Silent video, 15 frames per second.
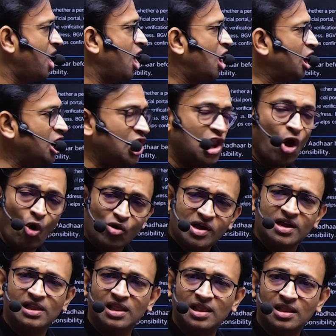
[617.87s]

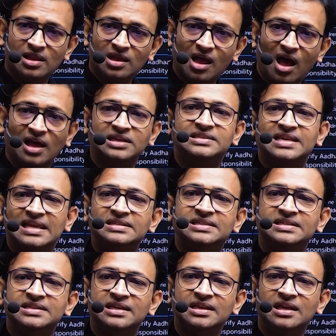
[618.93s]
local
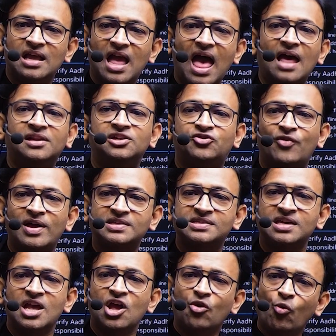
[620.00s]
identity and address,
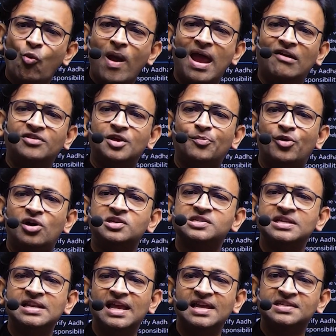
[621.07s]
where the
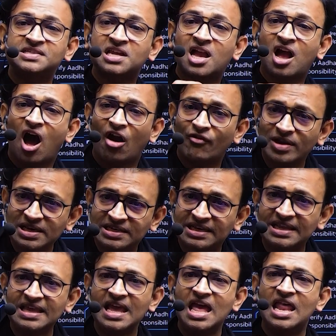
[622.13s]
person is
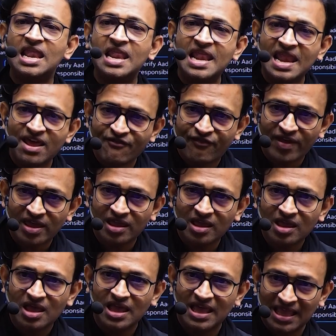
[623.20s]
currently living
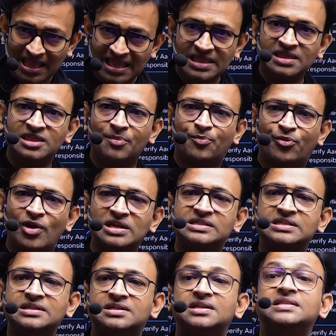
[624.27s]
in the
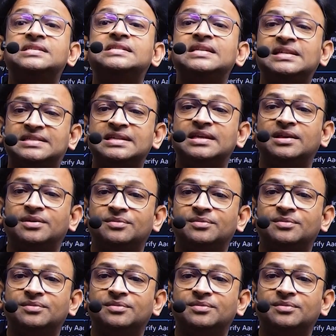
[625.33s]
present city.